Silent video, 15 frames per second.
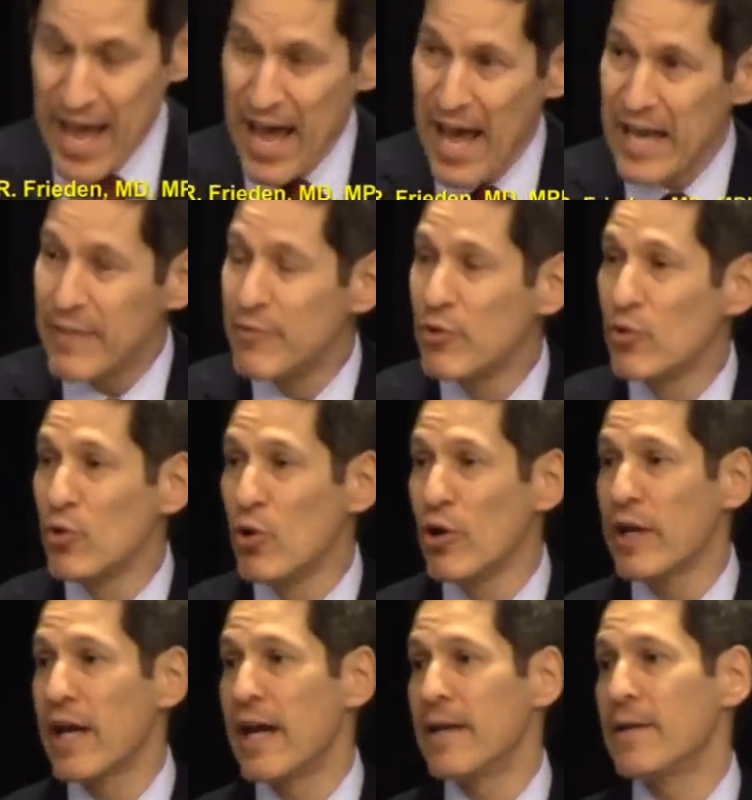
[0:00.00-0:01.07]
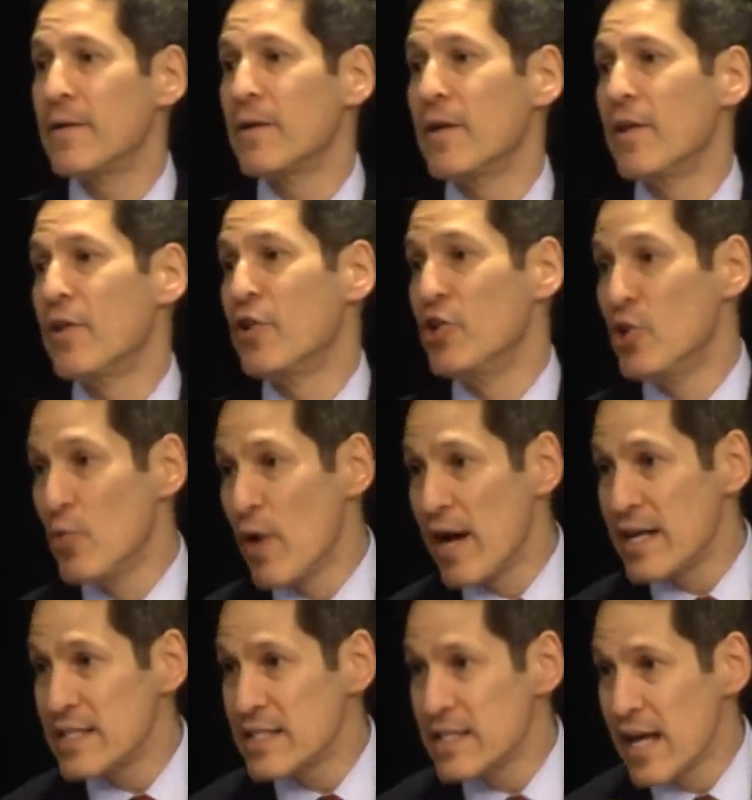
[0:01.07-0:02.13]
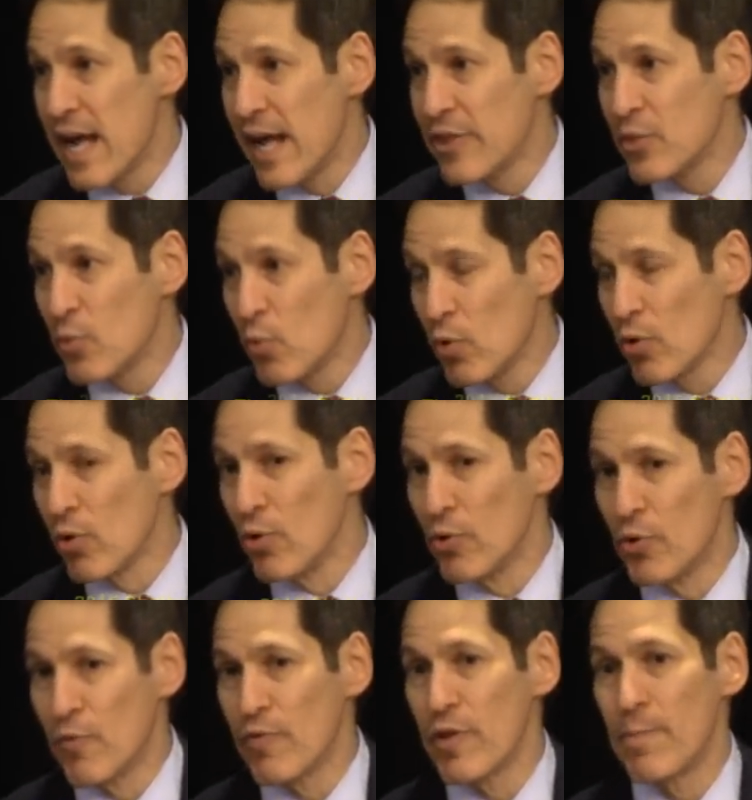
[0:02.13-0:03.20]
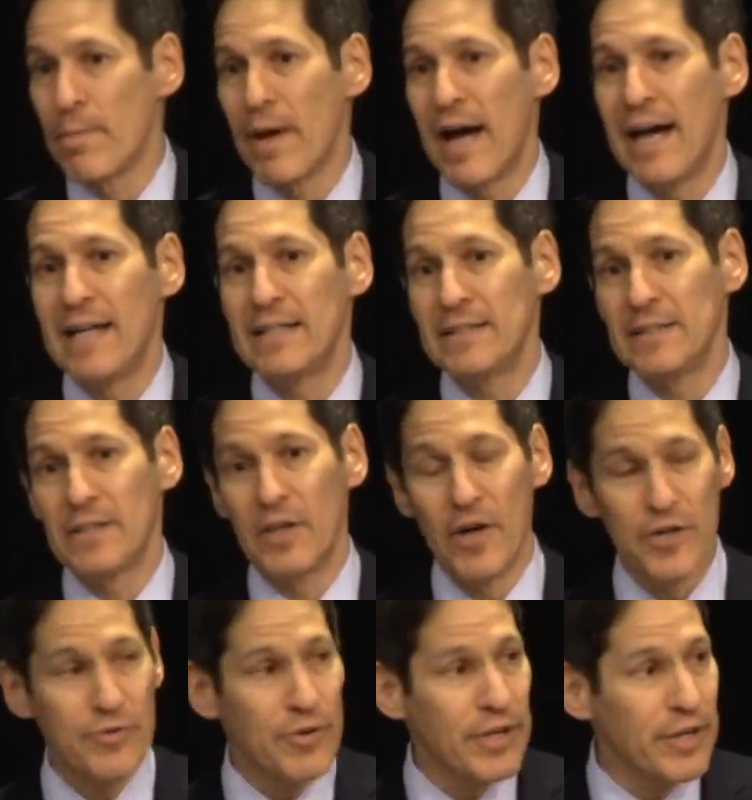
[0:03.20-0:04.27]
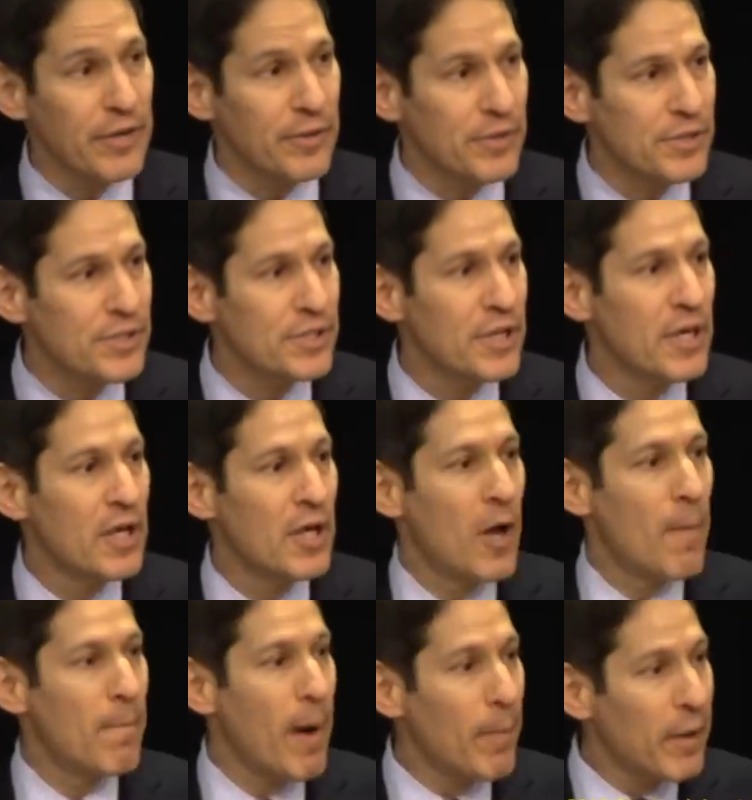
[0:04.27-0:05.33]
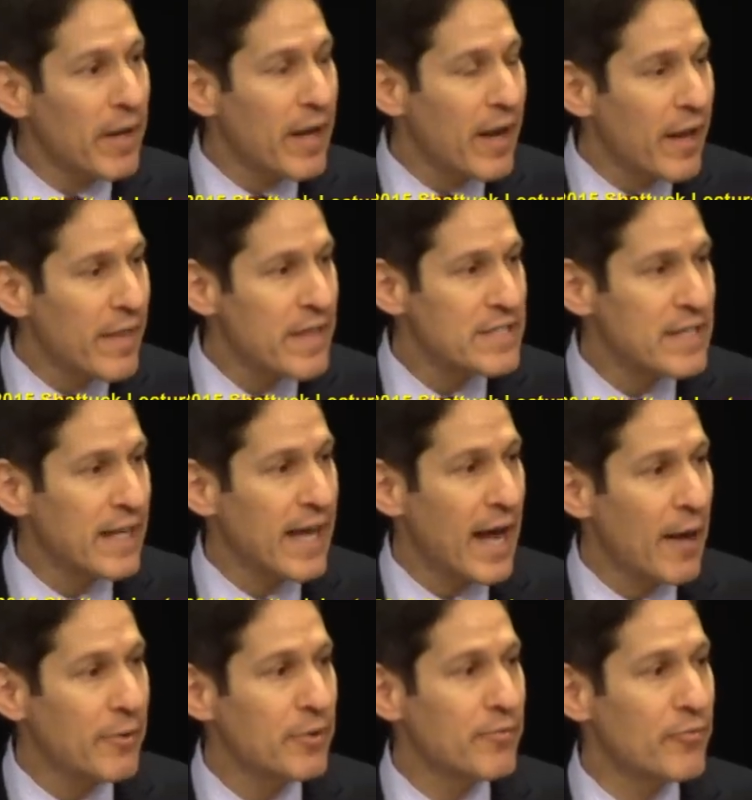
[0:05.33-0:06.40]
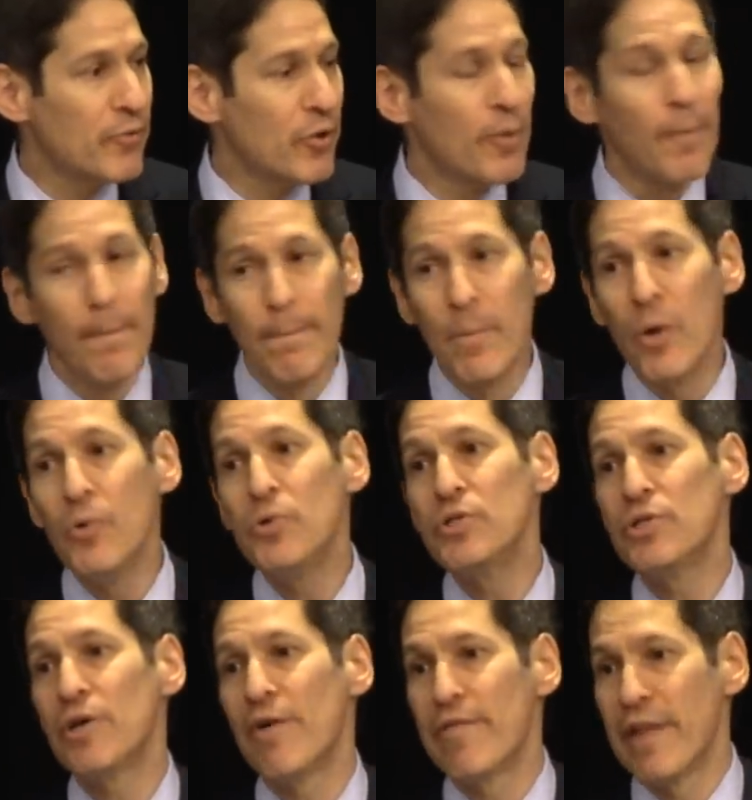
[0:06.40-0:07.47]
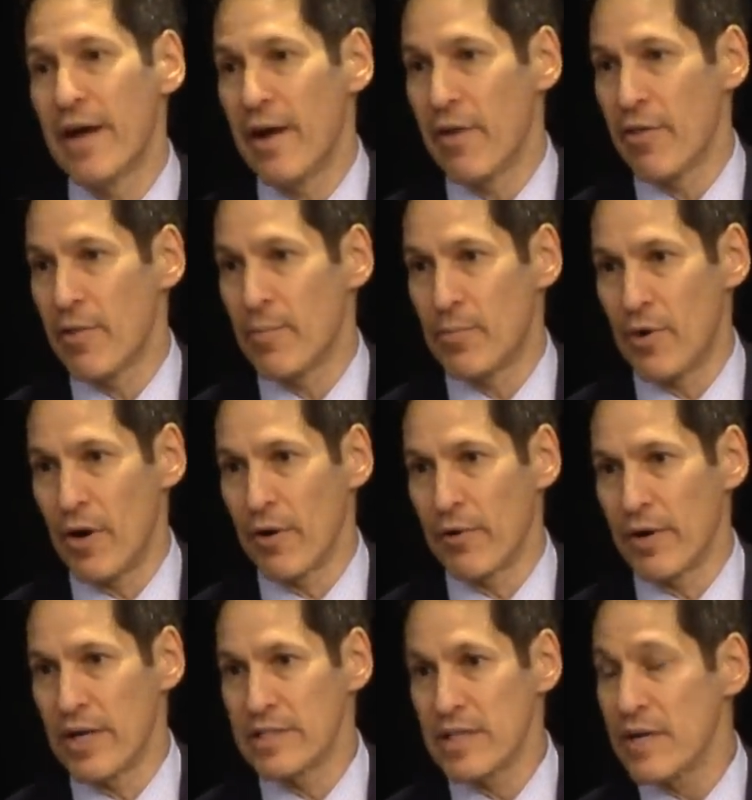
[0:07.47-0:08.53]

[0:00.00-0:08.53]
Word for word: And if you look at the US and the world over the past 100 years, public health has accounted for most of the health progress.